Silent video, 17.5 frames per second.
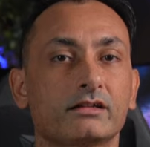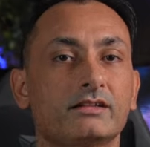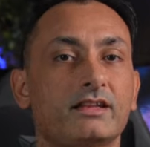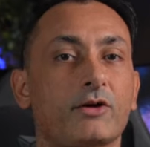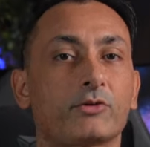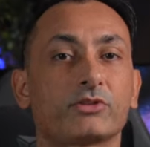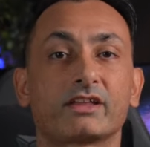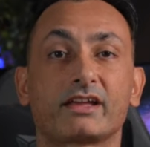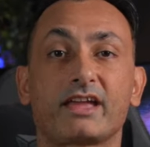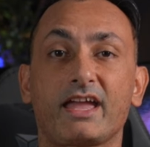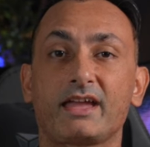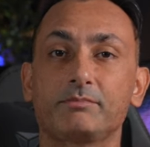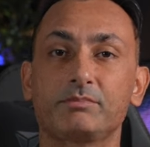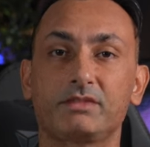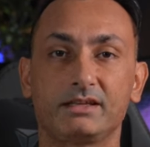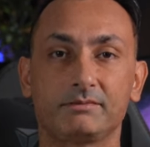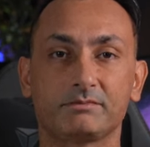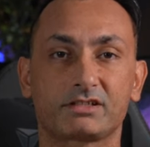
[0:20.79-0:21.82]
Now with the game
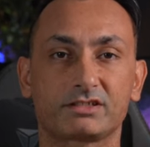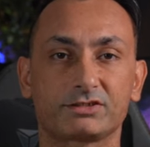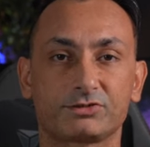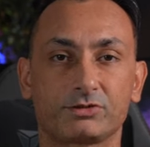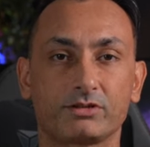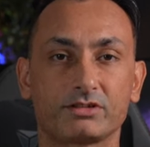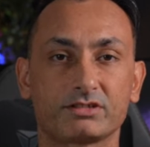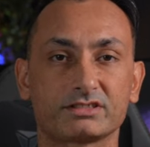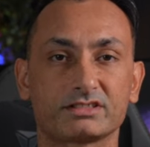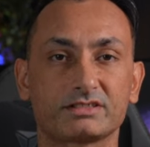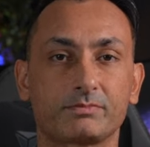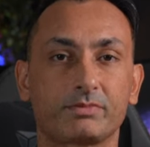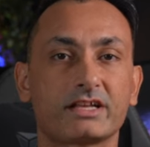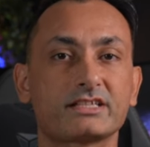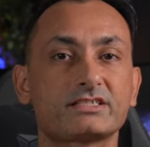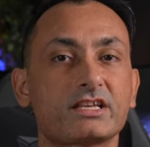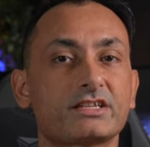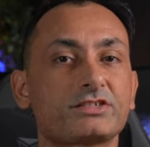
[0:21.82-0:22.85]
themed controllers,
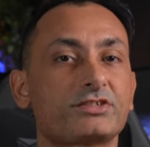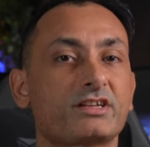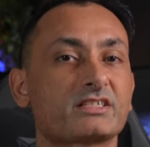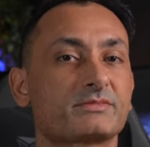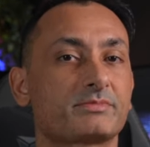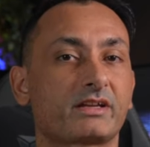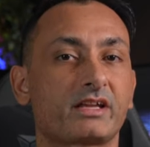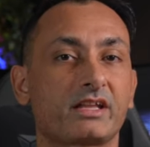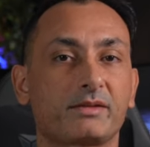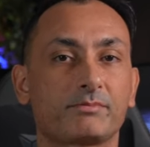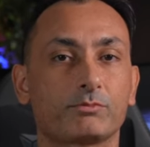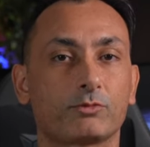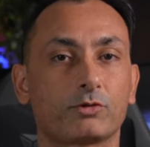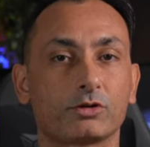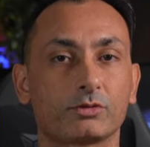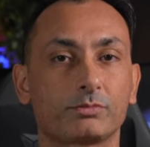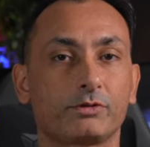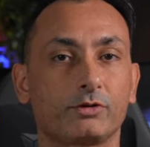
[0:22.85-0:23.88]
PlayStation has been getting
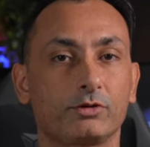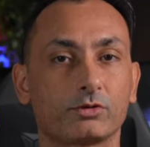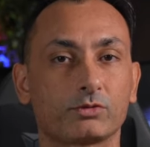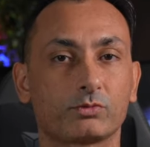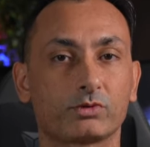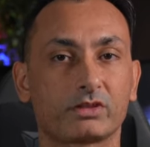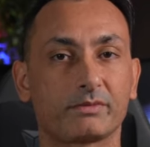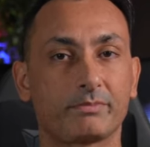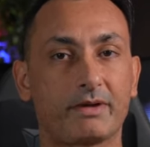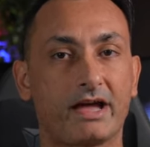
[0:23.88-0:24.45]
more bold with the